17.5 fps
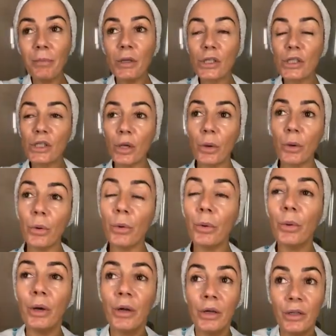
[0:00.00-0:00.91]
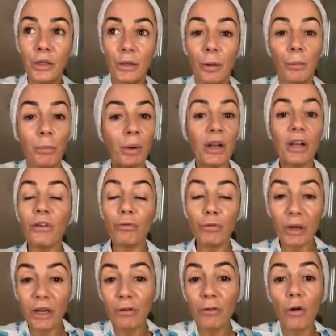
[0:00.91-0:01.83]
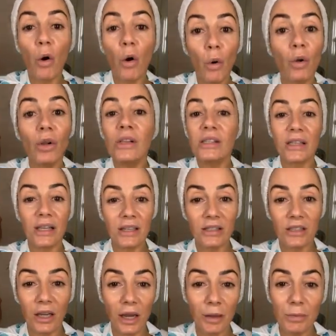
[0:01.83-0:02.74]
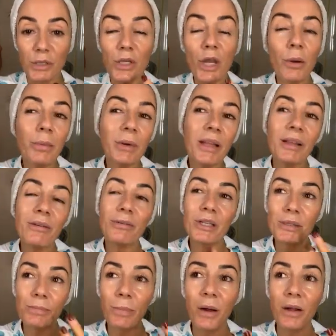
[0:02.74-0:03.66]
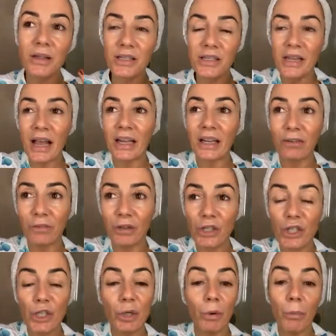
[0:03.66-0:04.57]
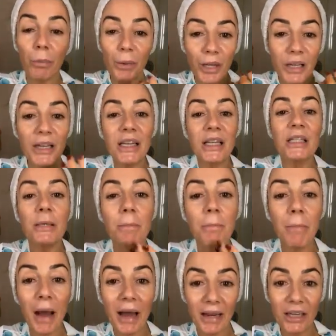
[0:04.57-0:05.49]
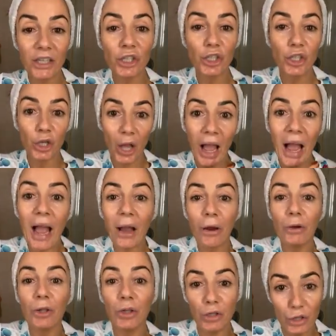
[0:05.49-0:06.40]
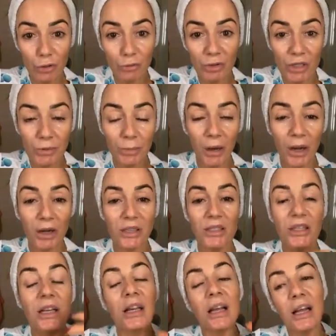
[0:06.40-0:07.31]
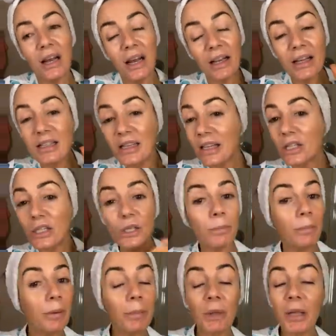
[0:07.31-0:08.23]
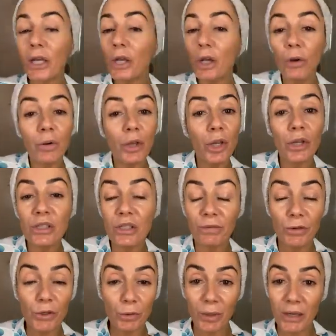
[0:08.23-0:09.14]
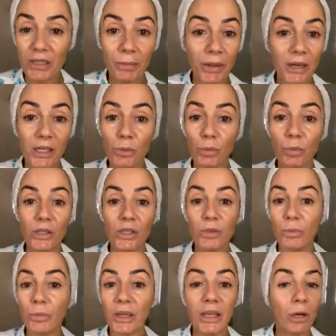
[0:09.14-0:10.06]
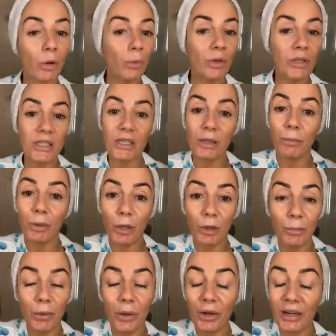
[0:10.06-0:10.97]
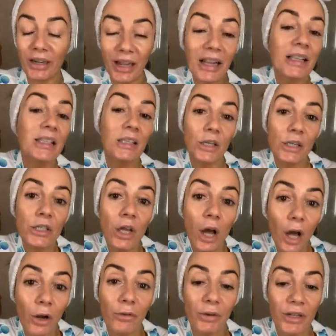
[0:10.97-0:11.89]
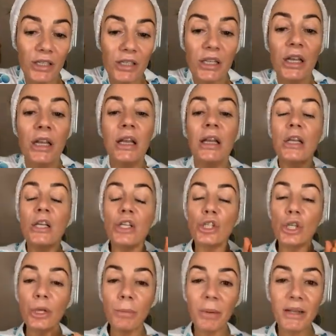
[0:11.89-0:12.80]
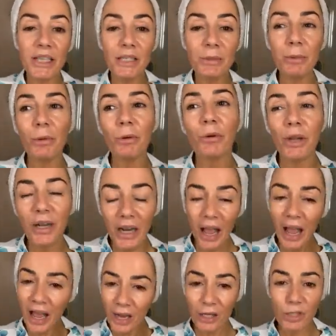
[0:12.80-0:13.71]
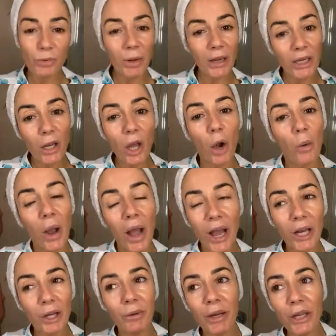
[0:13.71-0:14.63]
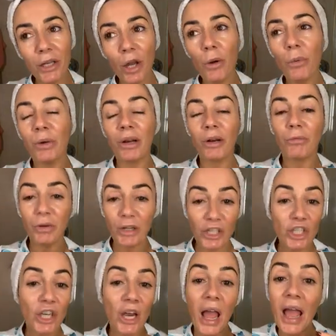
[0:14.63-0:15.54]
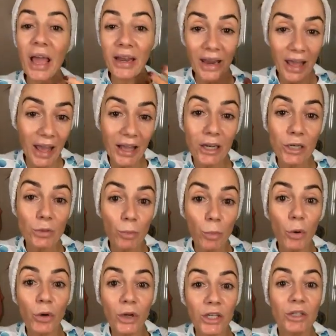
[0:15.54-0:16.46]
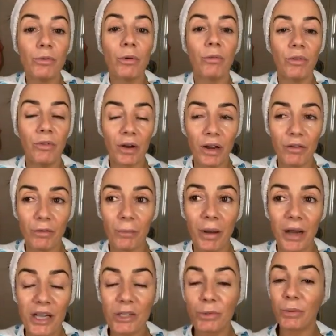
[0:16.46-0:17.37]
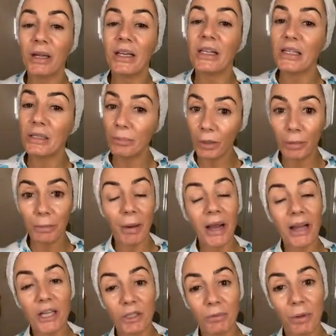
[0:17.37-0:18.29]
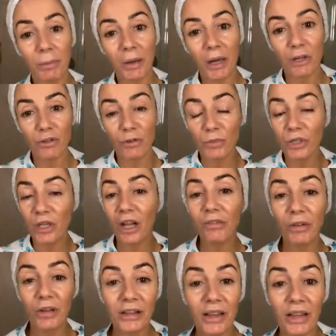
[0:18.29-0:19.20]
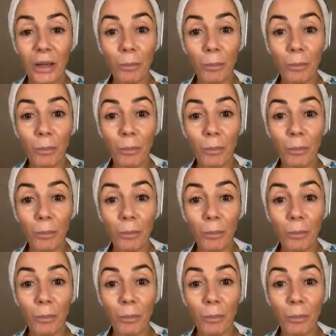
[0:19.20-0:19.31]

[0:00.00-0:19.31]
So brilliant really for all skin types. Nobody responds negatively to it, but you need to manage how you do respond. Like I said, some people can only use it for 20 minutes once a week or once in a blue moon, and that's their tolerance. So you might say to me, well, Corinna, how do I know? How do I know when I've reached an end point with Revival Masque, when I need to put it back into my bathroom shelf and take